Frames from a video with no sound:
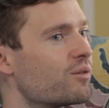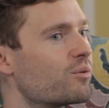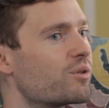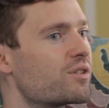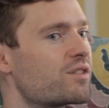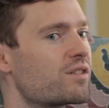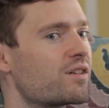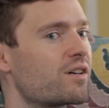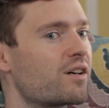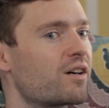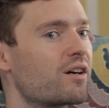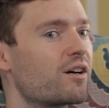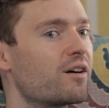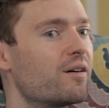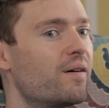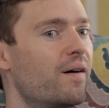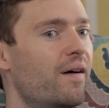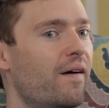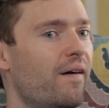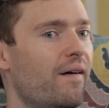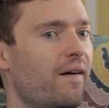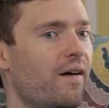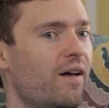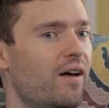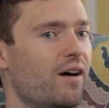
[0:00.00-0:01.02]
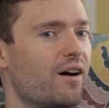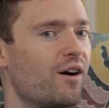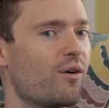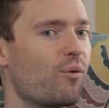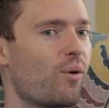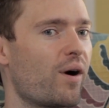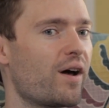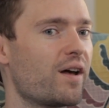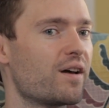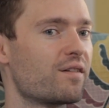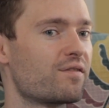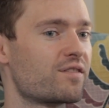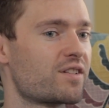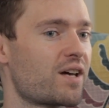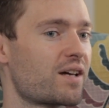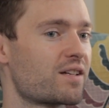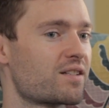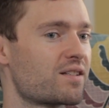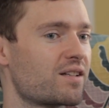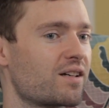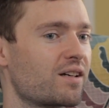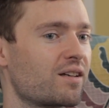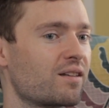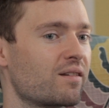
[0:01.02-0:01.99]
It was a way of
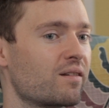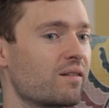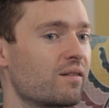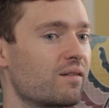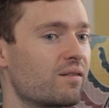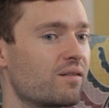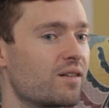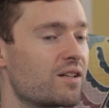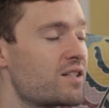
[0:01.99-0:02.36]
testing